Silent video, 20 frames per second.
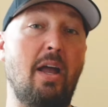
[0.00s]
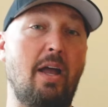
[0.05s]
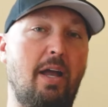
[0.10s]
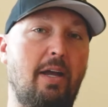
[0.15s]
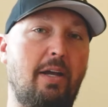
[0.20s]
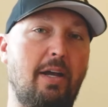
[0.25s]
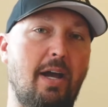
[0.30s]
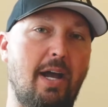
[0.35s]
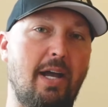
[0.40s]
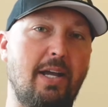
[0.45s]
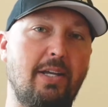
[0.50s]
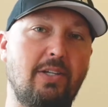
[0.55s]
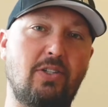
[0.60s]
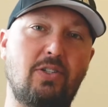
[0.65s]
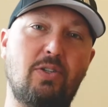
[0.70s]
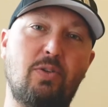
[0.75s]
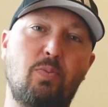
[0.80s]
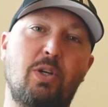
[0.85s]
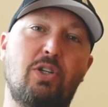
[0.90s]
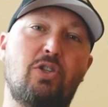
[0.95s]
Hey
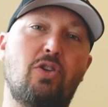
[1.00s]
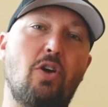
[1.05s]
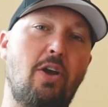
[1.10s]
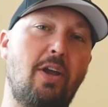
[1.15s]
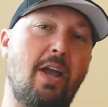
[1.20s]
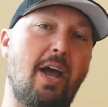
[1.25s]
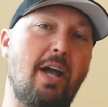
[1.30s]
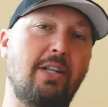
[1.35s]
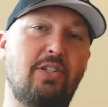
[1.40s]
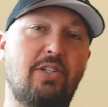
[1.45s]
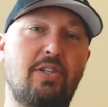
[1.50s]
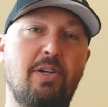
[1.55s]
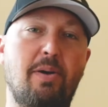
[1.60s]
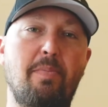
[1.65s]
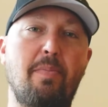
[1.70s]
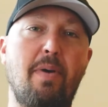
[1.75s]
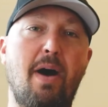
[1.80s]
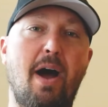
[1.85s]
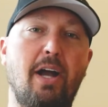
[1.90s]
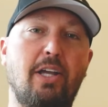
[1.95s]
guys, we saw you had
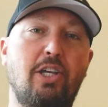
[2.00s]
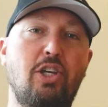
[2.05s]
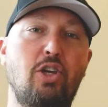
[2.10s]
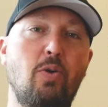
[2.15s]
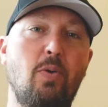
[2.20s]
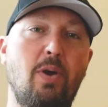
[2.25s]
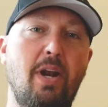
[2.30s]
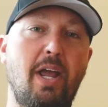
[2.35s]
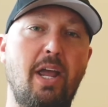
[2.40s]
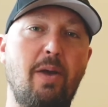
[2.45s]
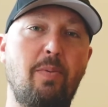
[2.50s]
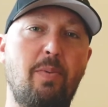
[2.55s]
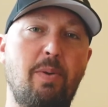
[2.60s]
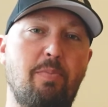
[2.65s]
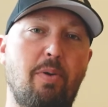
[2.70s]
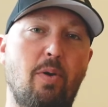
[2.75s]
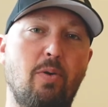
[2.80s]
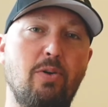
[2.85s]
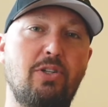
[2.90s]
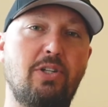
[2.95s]
some Q&A. We
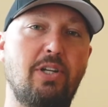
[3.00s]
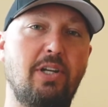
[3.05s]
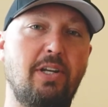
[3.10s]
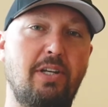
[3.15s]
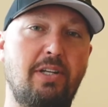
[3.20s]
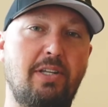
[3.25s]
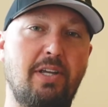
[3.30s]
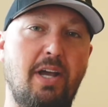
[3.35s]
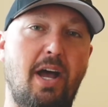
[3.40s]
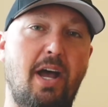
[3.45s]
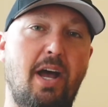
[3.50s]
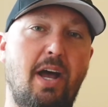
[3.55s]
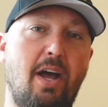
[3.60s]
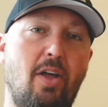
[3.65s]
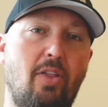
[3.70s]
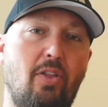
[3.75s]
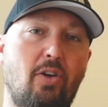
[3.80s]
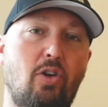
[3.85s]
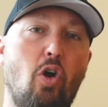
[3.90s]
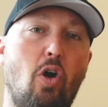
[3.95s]
posted
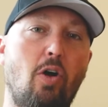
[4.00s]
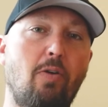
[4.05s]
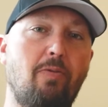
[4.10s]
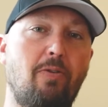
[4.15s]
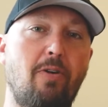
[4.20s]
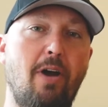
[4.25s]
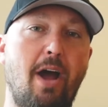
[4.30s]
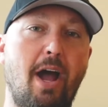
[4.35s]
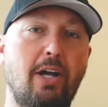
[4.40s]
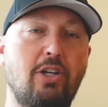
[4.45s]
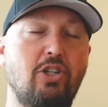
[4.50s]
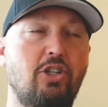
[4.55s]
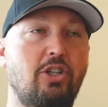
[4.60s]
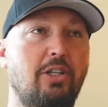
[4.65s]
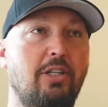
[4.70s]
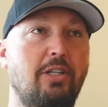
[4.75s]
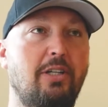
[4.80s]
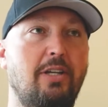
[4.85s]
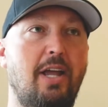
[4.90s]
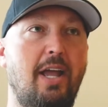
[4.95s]
the call for
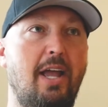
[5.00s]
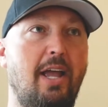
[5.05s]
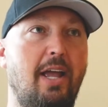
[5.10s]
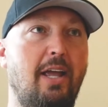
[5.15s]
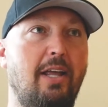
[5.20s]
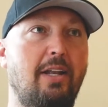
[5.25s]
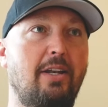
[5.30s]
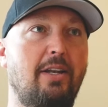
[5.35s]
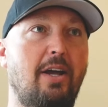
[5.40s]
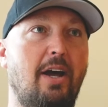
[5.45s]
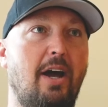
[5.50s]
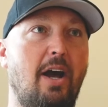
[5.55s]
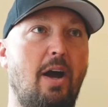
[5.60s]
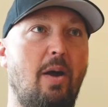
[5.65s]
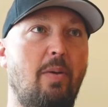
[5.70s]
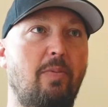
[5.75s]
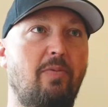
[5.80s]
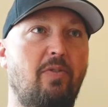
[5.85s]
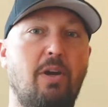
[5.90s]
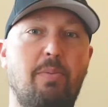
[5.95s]
action, and
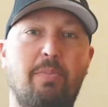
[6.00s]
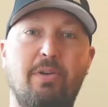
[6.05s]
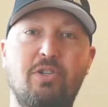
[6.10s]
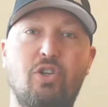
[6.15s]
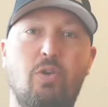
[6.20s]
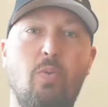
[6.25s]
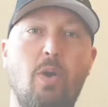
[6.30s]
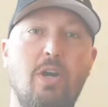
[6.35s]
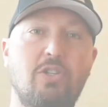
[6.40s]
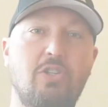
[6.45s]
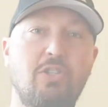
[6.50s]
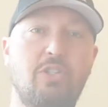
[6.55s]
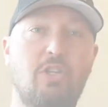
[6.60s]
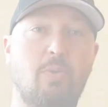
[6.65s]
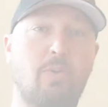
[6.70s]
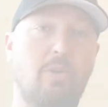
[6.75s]
we've got a bunch of questions here we're